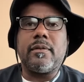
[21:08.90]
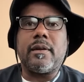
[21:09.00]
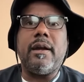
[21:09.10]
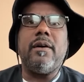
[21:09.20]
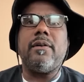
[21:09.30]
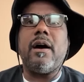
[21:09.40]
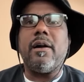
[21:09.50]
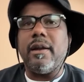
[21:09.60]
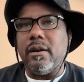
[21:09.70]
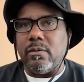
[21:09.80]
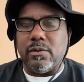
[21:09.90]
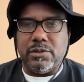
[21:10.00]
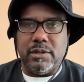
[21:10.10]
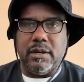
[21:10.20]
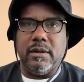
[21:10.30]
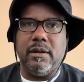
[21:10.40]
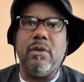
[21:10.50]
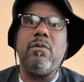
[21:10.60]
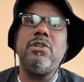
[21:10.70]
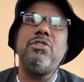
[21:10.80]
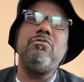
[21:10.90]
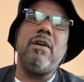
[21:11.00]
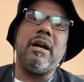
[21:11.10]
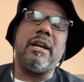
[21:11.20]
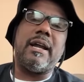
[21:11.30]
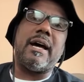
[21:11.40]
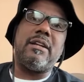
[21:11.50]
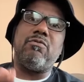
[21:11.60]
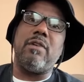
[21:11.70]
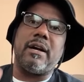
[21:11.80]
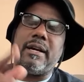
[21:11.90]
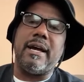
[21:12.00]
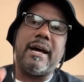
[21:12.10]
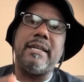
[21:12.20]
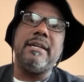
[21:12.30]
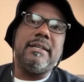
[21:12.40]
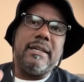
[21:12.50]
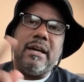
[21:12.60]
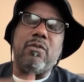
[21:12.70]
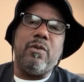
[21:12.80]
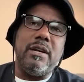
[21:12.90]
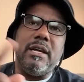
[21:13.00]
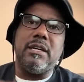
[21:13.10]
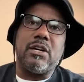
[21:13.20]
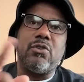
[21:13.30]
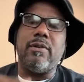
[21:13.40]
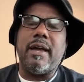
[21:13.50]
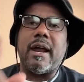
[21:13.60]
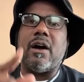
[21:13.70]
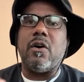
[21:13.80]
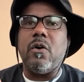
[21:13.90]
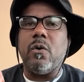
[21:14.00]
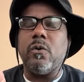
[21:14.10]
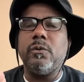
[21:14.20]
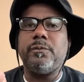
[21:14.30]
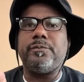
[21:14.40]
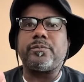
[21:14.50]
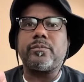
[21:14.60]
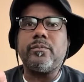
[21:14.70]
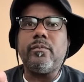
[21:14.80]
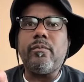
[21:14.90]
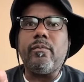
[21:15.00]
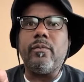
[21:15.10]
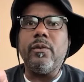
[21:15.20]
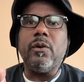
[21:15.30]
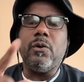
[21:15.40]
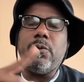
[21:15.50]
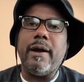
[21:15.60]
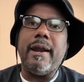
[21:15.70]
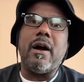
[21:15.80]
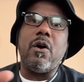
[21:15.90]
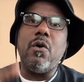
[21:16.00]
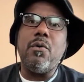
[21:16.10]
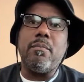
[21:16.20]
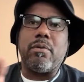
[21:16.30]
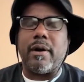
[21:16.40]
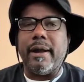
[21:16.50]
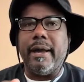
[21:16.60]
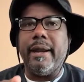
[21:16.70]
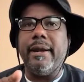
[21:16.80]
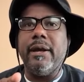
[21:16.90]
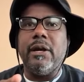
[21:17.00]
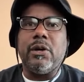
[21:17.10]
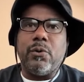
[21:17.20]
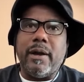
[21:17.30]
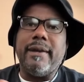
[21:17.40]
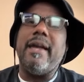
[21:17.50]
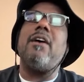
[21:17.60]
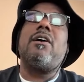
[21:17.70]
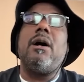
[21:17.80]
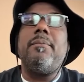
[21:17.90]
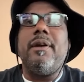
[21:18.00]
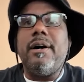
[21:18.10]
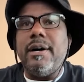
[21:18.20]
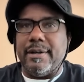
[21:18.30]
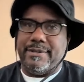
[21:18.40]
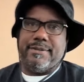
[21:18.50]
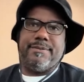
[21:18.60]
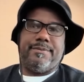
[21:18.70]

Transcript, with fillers: Hell no, they don't want you there. And once you recognize it, recognize that we need to create our own, create our own brand, create, they'll come to us.